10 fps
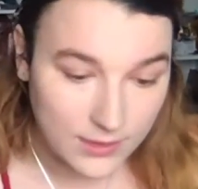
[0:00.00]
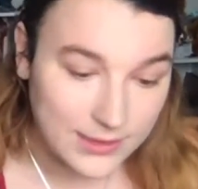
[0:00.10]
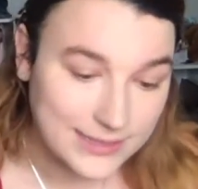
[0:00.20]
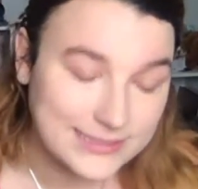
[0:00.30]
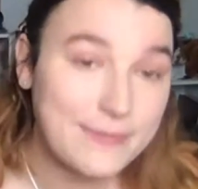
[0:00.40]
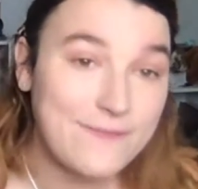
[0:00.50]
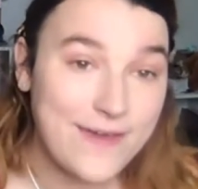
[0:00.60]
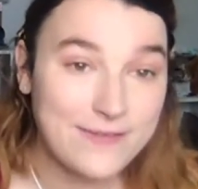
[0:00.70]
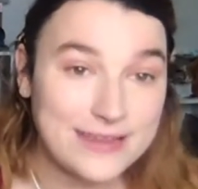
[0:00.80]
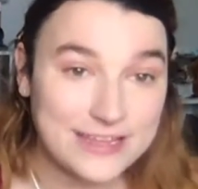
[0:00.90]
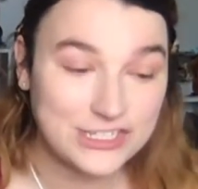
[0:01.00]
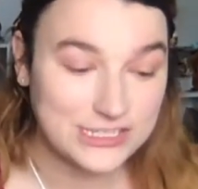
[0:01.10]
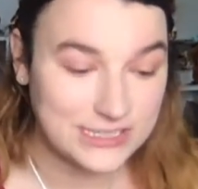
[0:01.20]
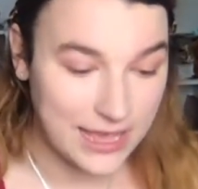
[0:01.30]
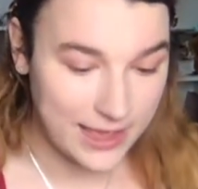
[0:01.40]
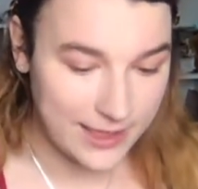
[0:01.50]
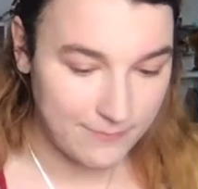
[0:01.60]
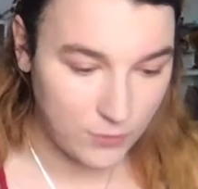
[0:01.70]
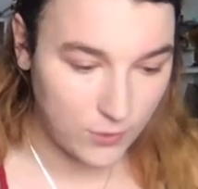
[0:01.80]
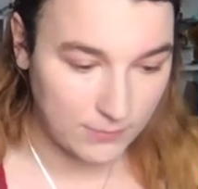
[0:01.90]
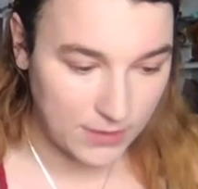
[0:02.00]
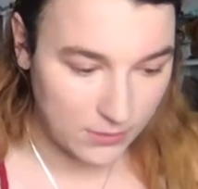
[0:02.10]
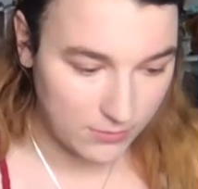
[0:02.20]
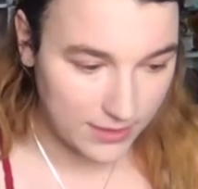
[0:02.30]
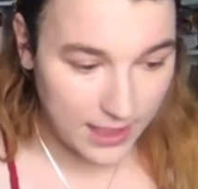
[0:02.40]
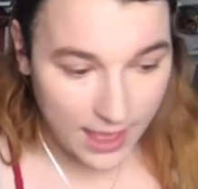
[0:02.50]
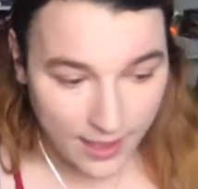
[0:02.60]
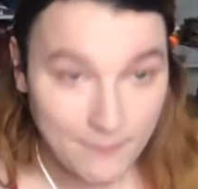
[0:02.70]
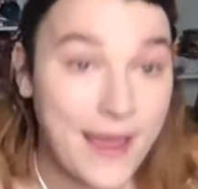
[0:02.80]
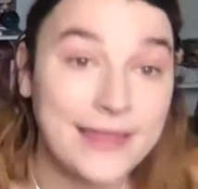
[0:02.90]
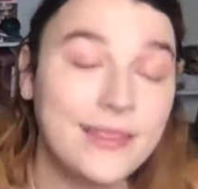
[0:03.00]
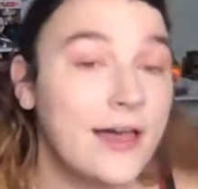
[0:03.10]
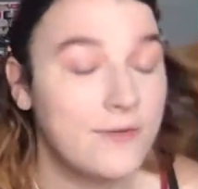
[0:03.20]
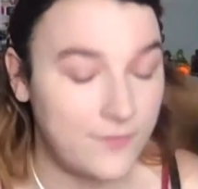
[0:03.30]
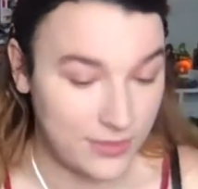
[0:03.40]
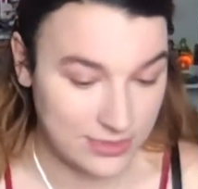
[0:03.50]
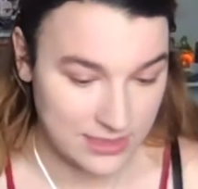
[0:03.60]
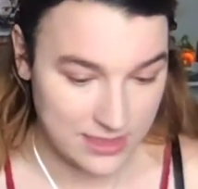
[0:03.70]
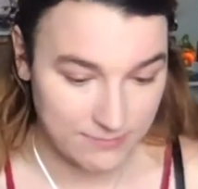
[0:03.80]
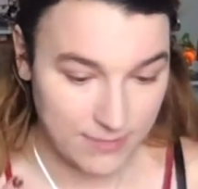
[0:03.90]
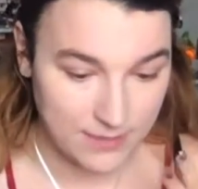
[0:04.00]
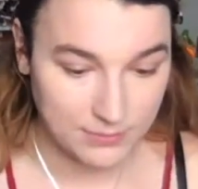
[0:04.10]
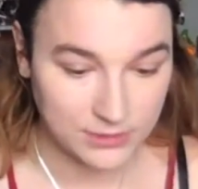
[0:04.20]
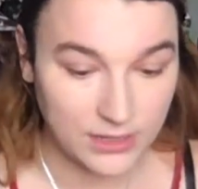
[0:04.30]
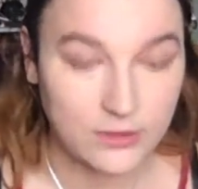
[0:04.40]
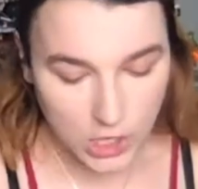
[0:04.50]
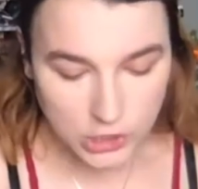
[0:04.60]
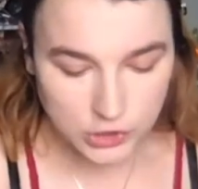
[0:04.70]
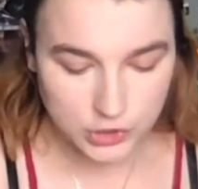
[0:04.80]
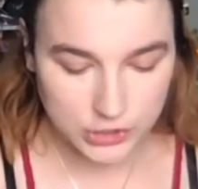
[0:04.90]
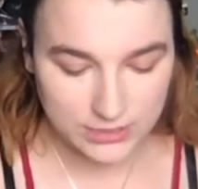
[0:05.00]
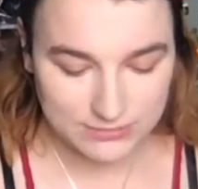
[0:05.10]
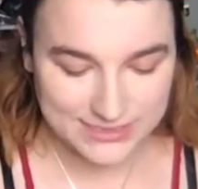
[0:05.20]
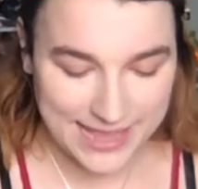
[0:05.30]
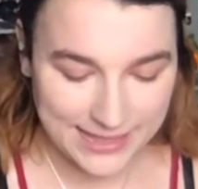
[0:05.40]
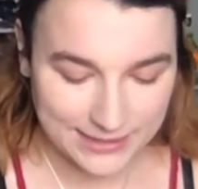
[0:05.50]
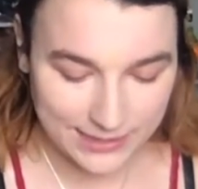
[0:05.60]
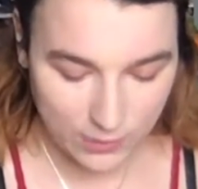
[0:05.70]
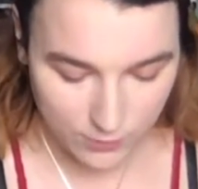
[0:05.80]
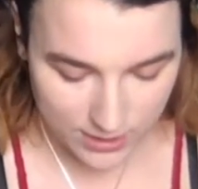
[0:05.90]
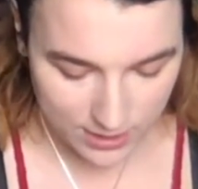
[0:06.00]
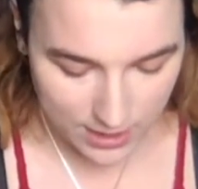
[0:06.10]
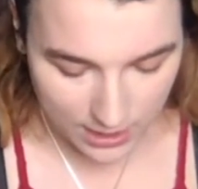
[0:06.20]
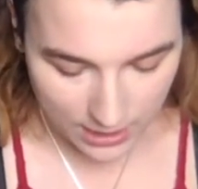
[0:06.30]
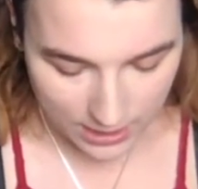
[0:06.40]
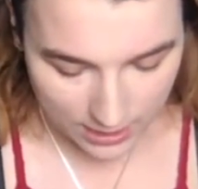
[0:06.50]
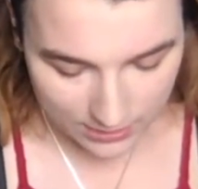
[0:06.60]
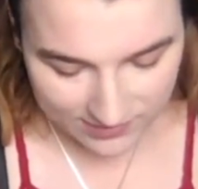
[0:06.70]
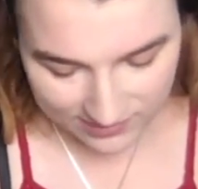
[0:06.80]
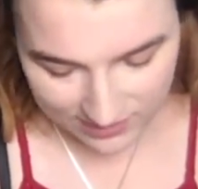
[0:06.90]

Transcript: So my foundations I'm going to be using, um, I love the Maybelline Dream Satin Liquid and this is